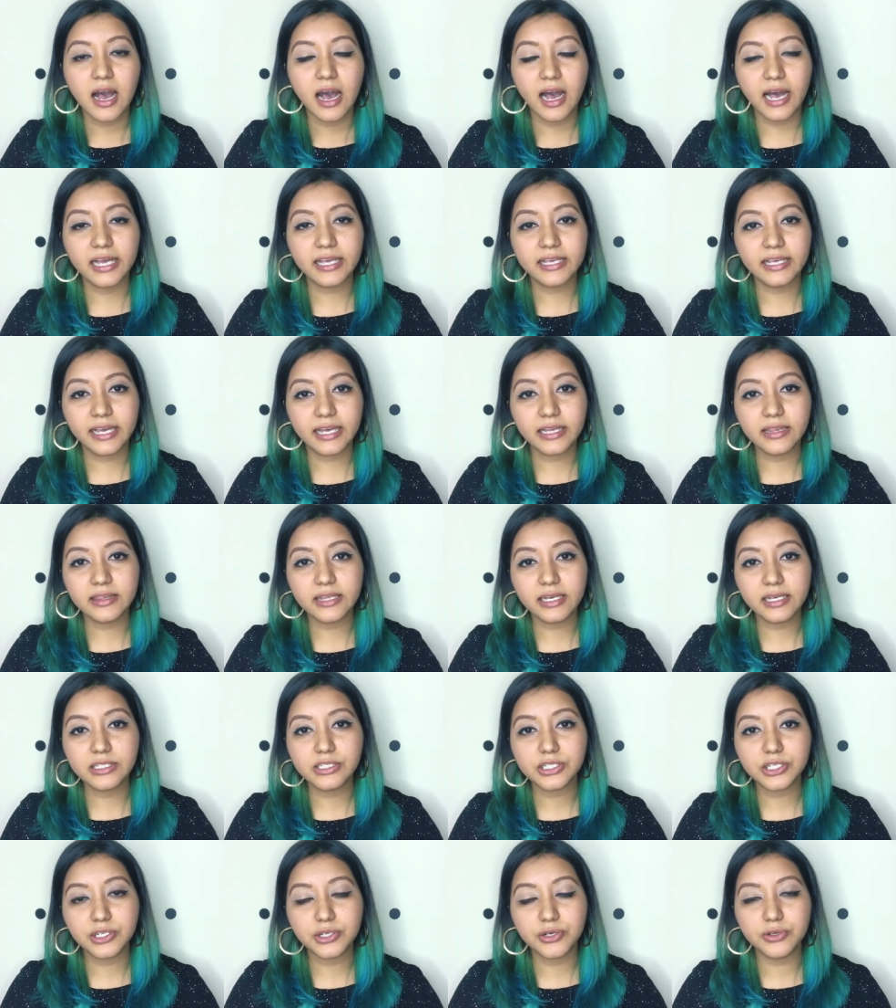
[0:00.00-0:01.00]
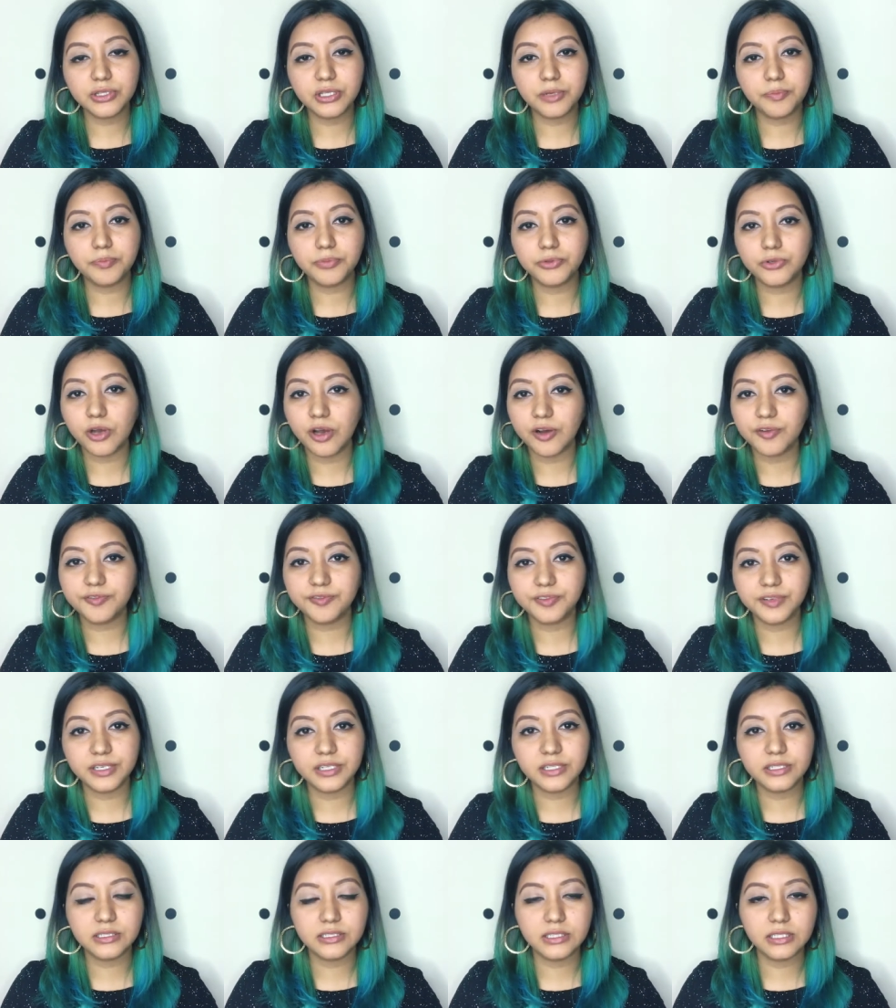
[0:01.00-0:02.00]
I get that you know the
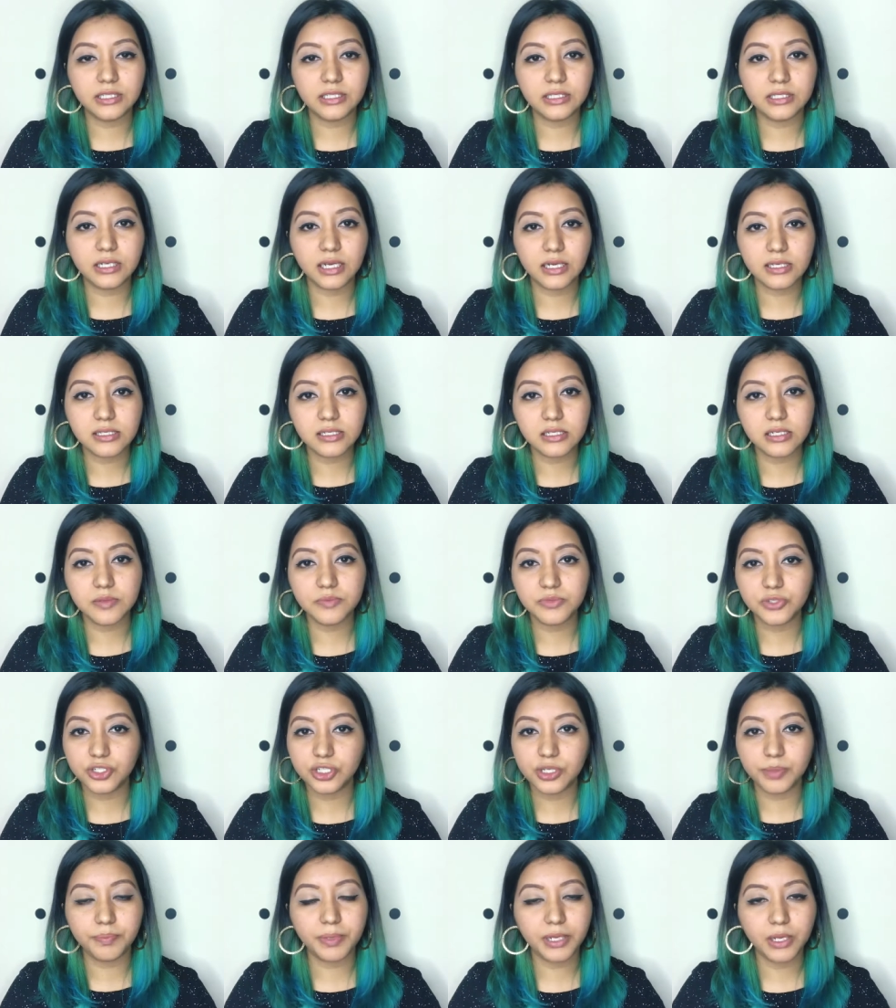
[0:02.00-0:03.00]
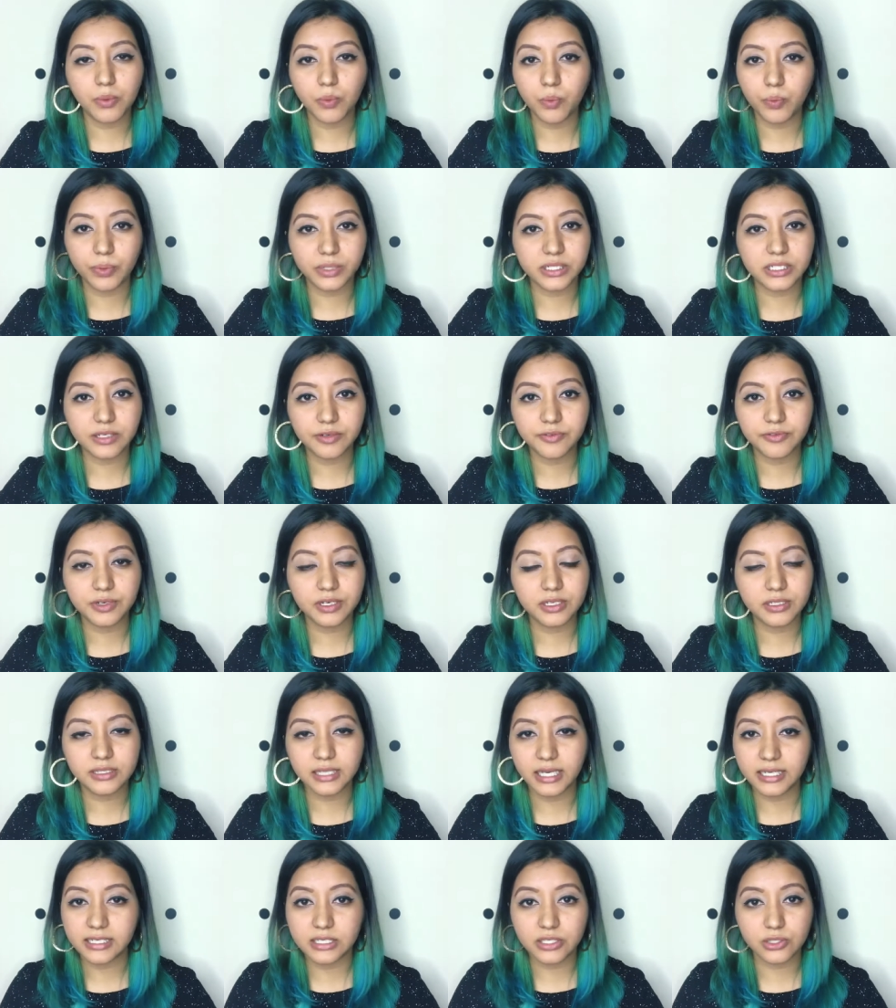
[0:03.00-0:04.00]
profit the customs shipping whatever
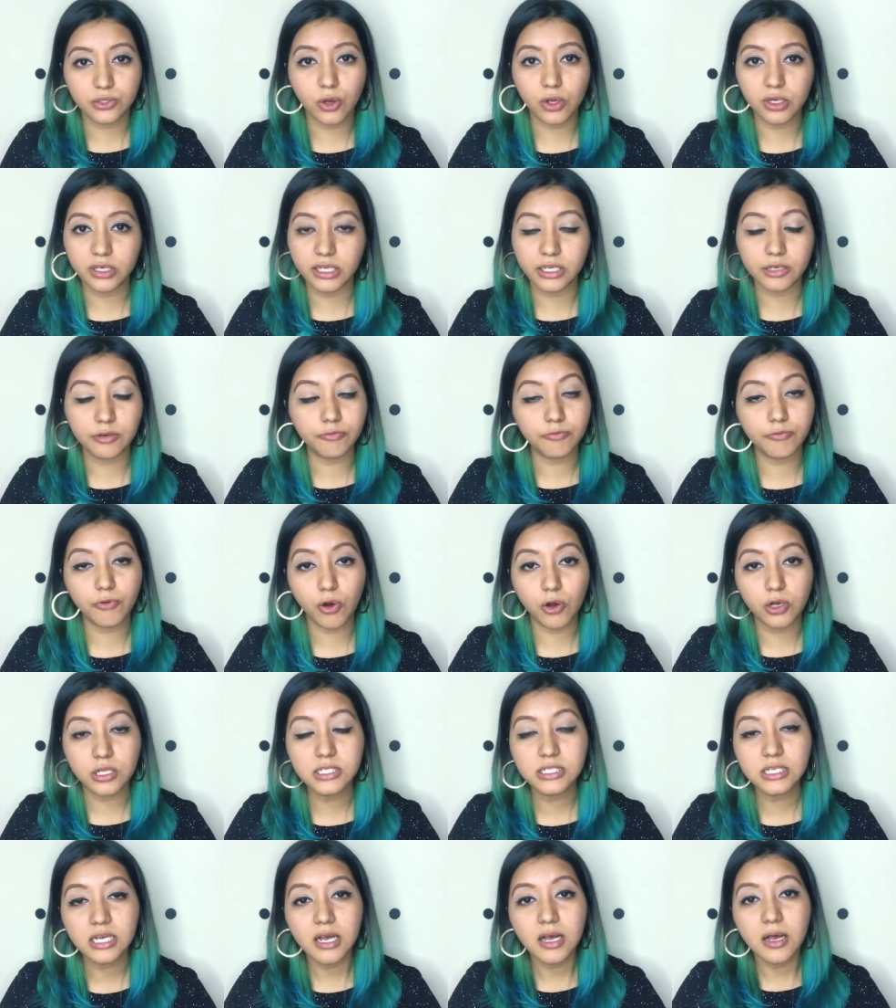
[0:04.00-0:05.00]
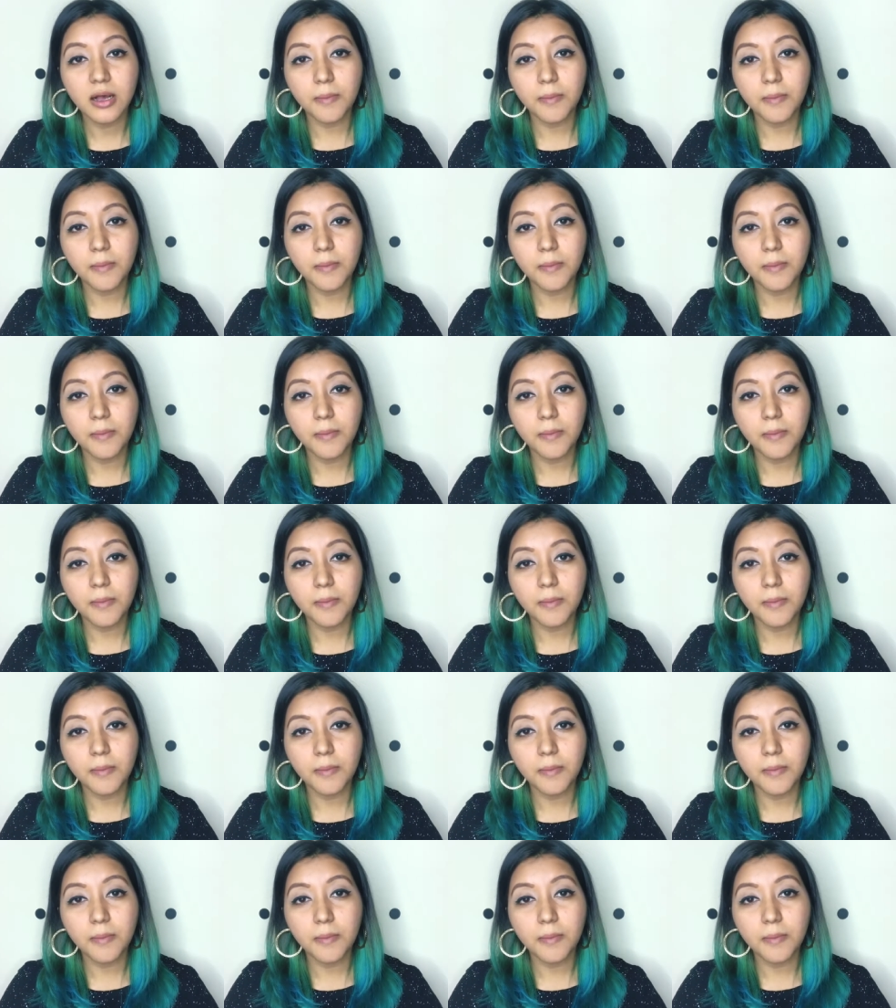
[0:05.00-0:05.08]
that is all involved